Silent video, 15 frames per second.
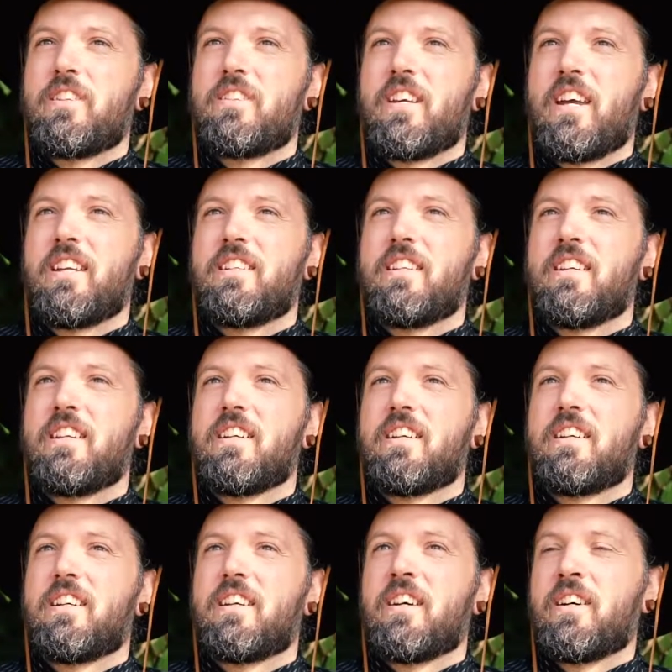this idea
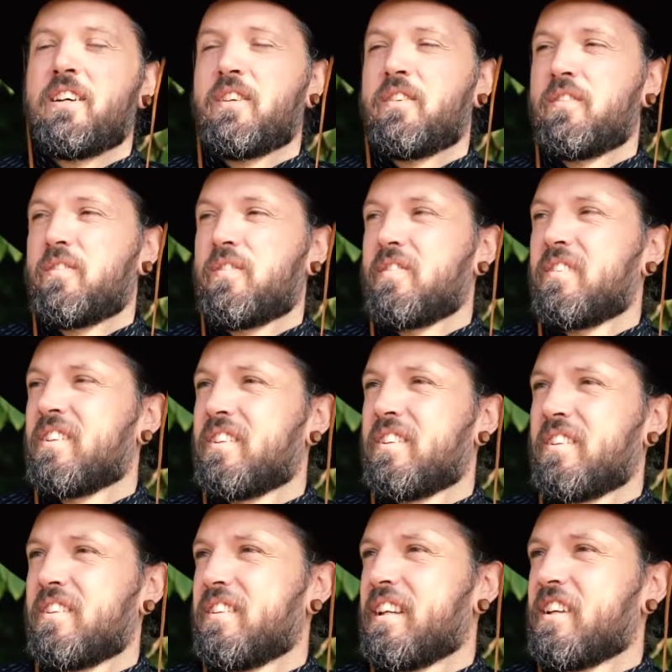of,
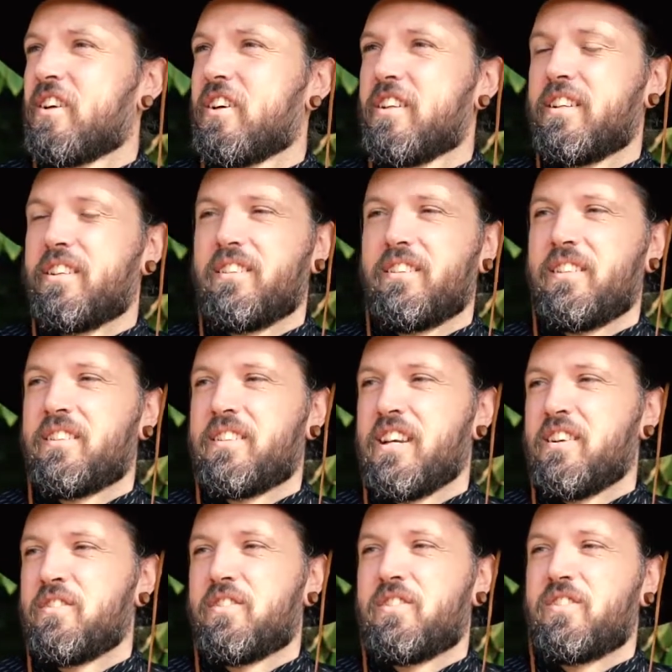they call it
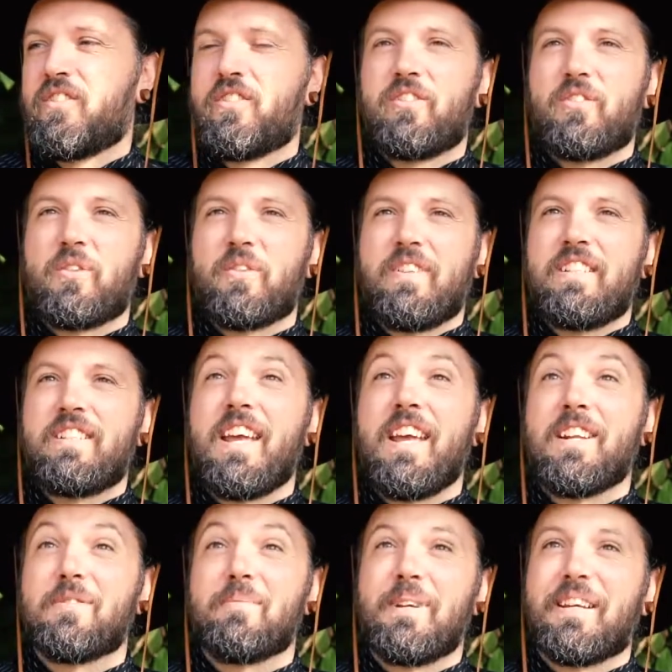sounds sort of
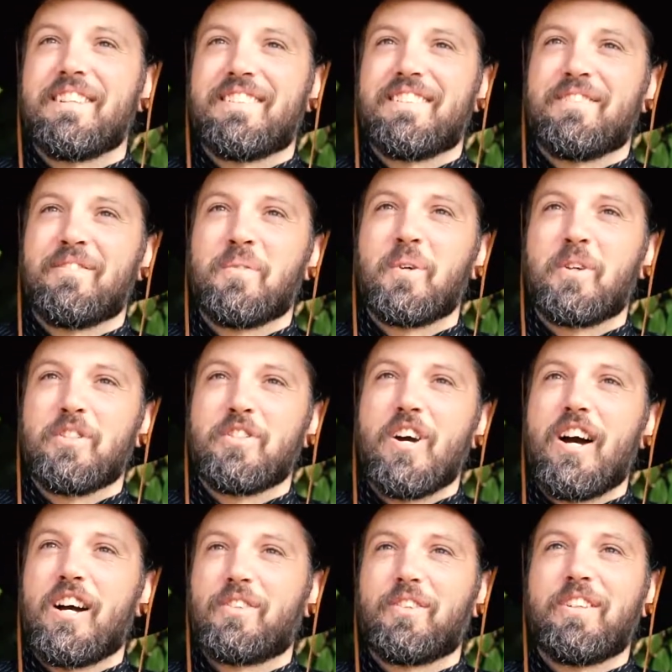intense because the word
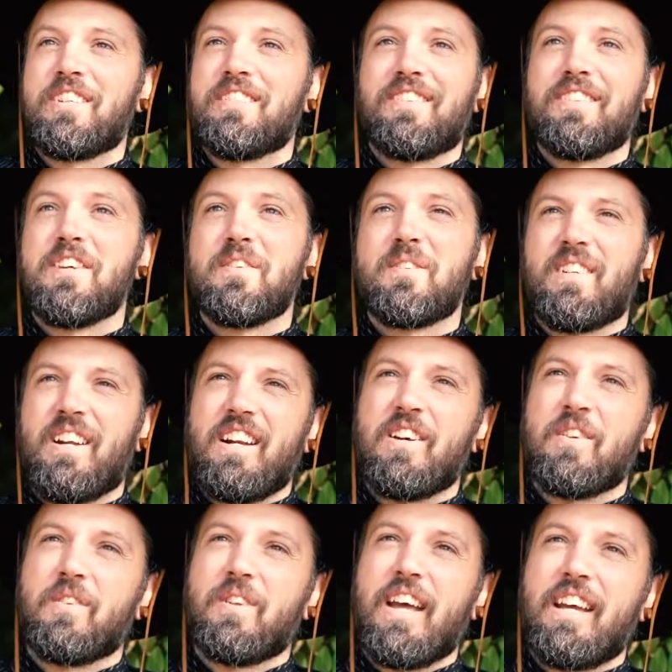doctrine is used, and I
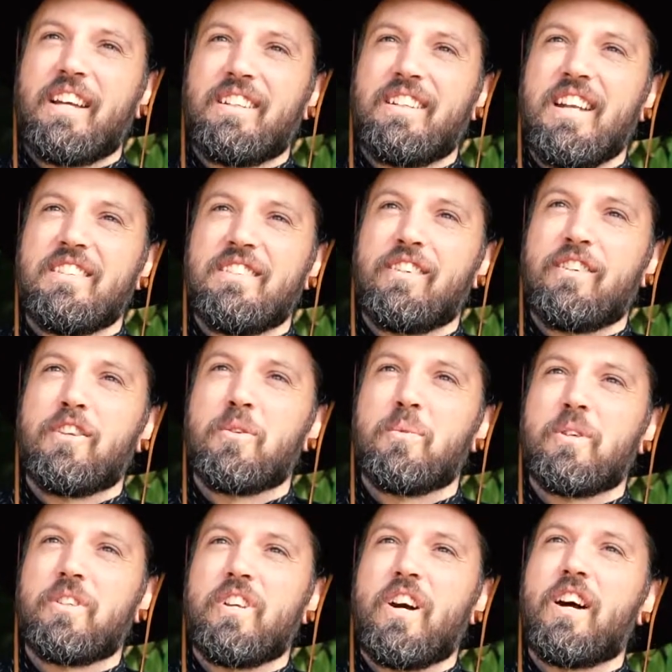don't like necessarily the
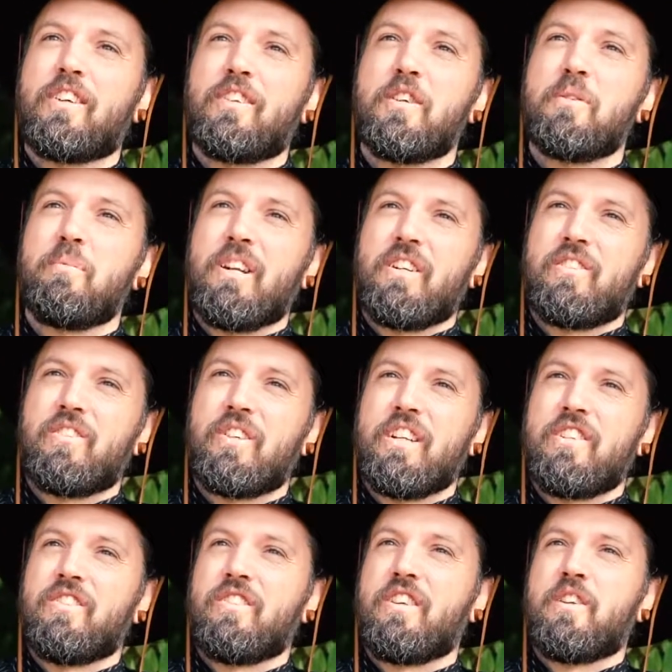word doctrine, but
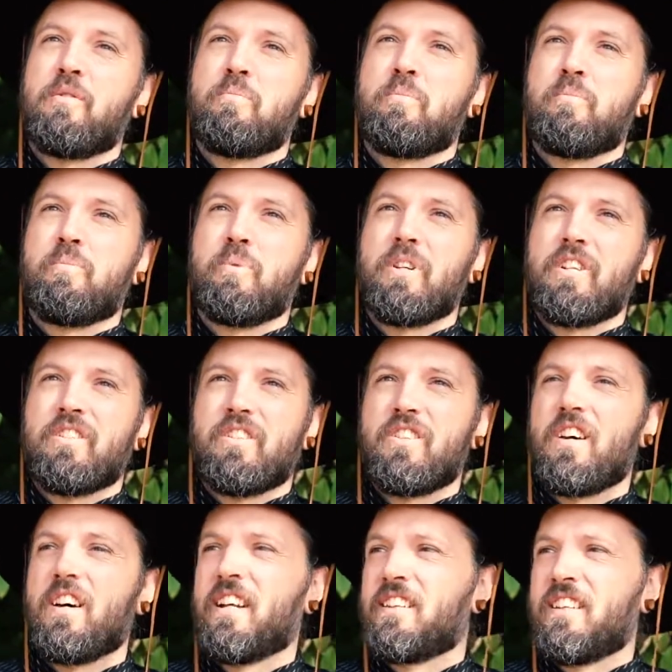traditionally in Buddhist
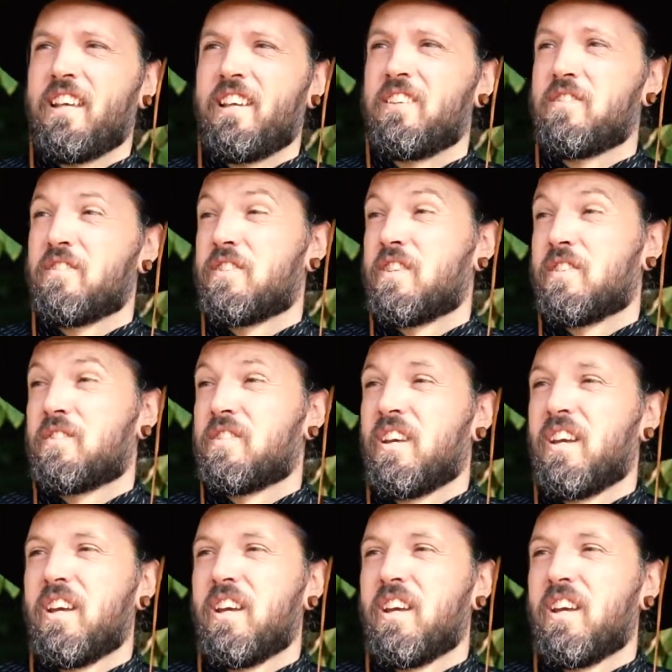thought they use this